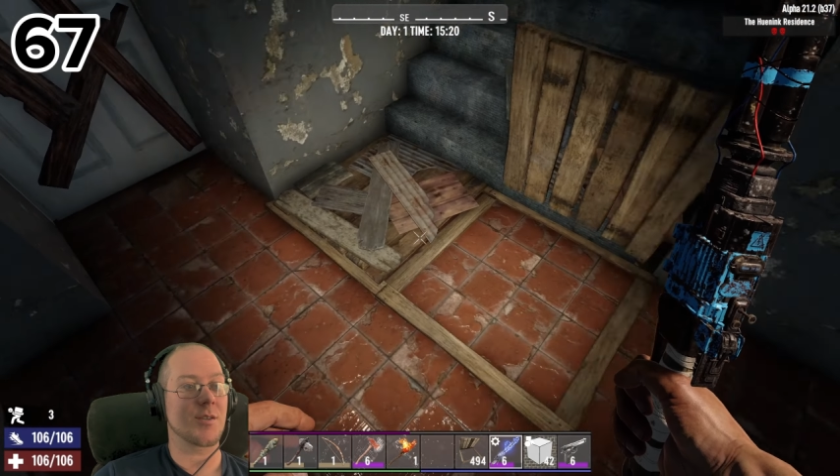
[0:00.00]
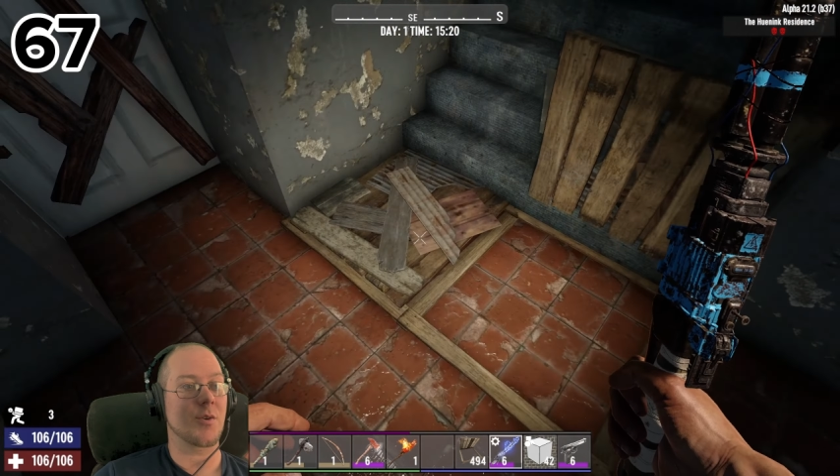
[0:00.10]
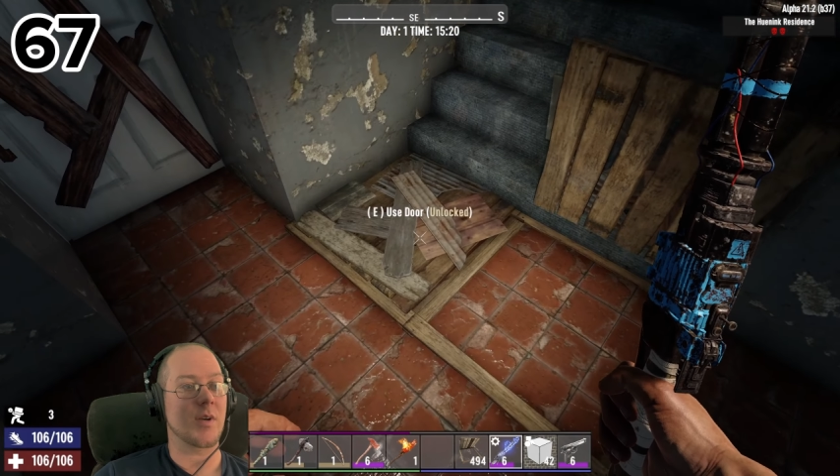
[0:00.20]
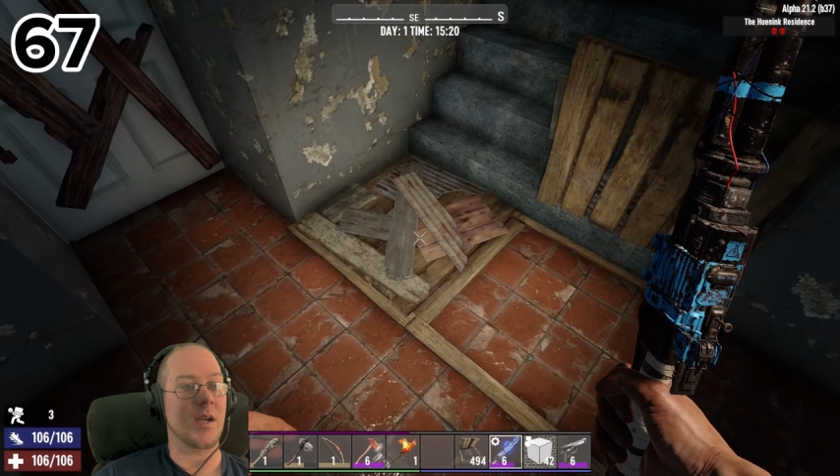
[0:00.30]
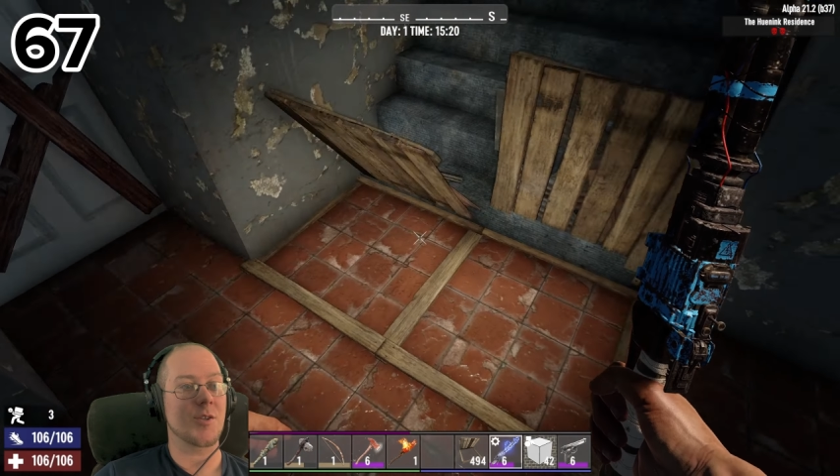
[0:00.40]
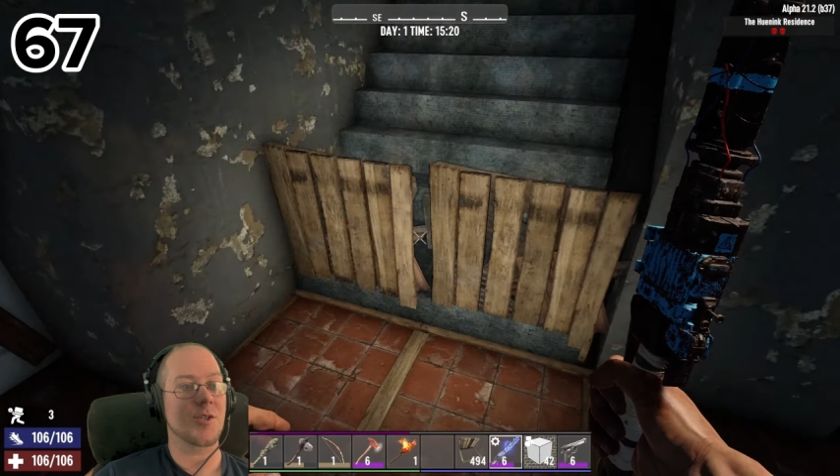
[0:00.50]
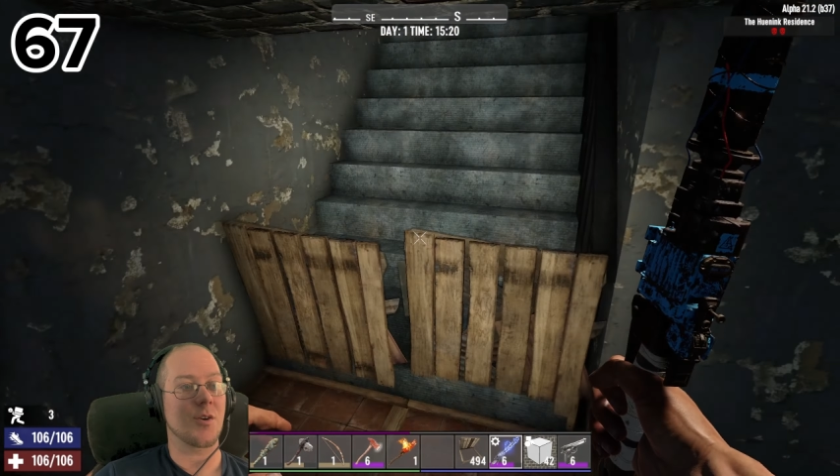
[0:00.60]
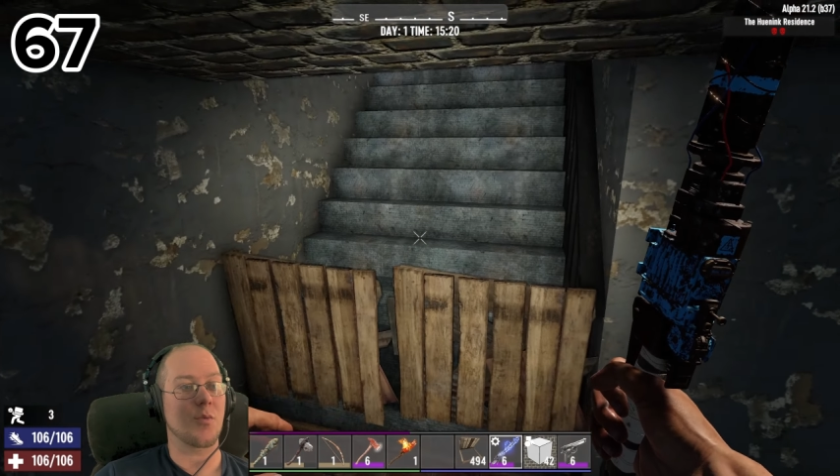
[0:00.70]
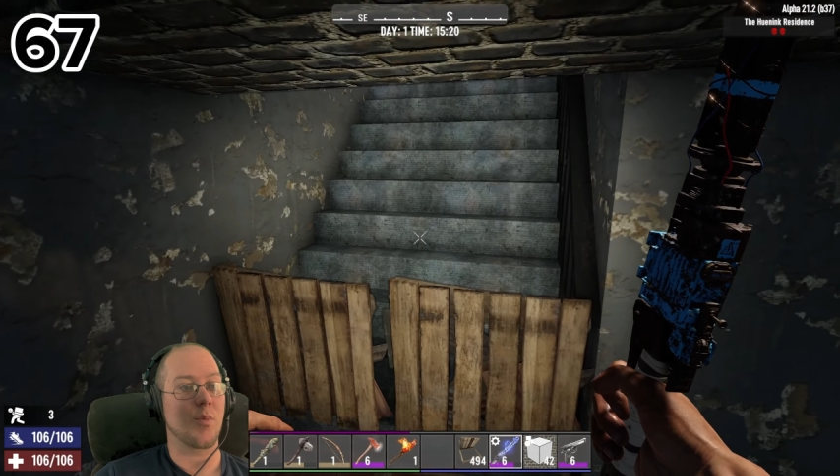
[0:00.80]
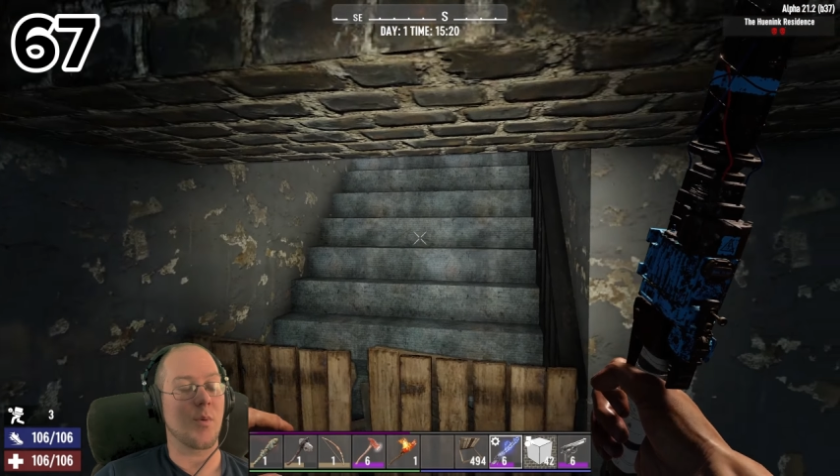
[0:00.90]
create choke
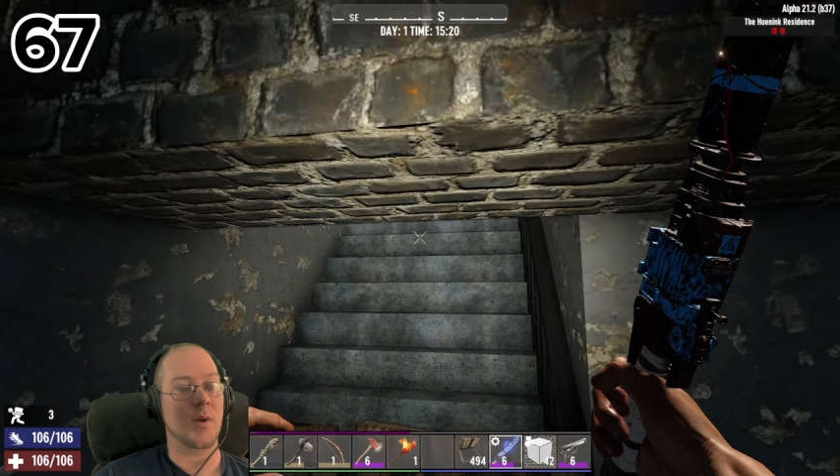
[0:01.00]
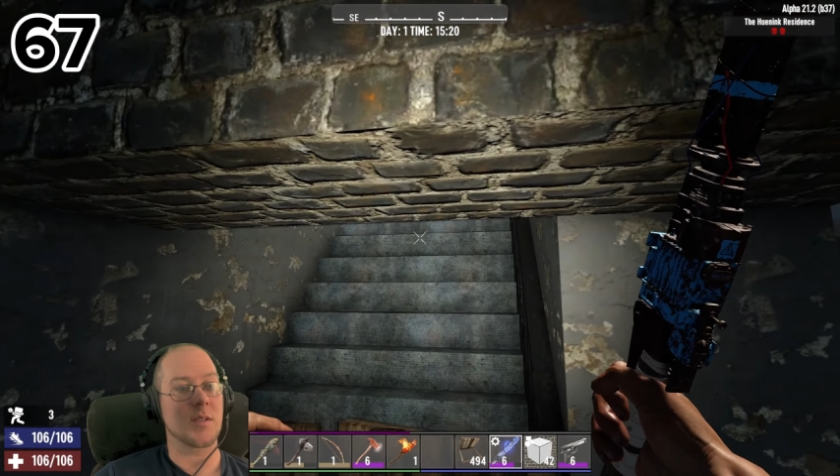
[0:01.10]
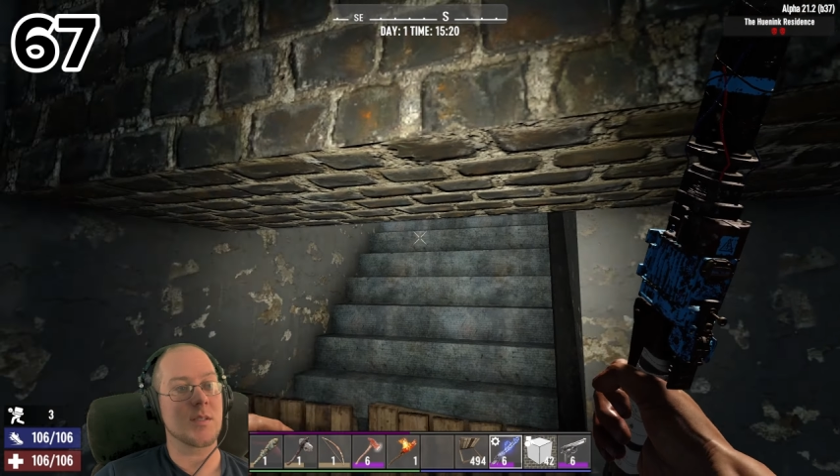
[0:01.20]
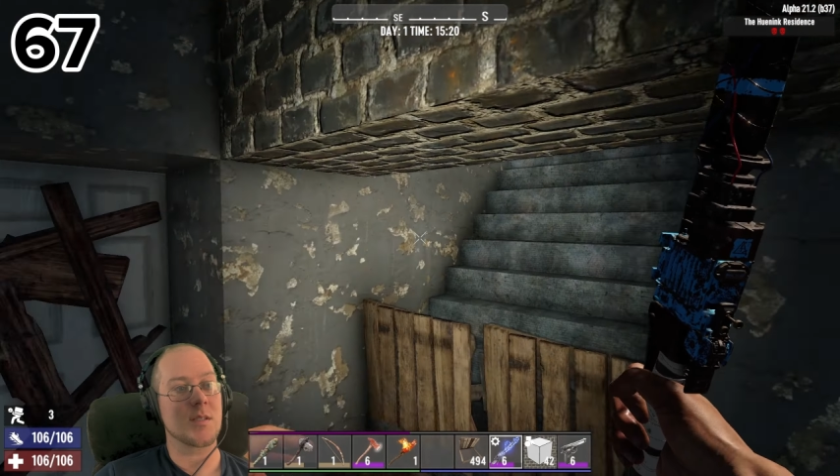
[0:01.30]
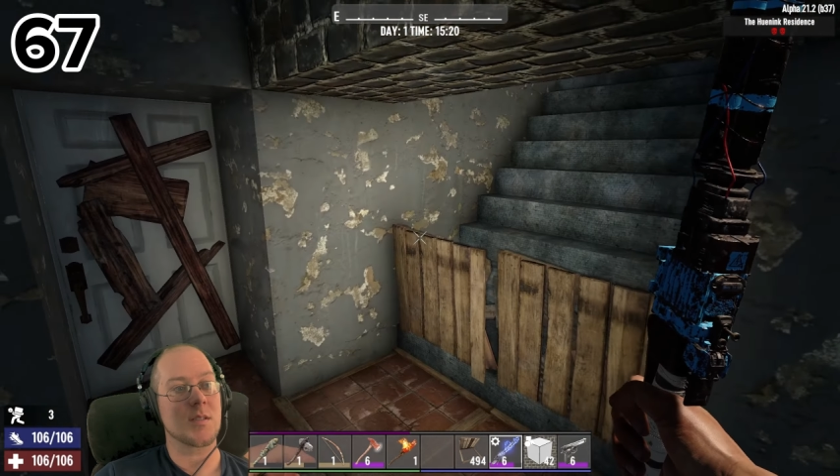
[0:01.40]
points.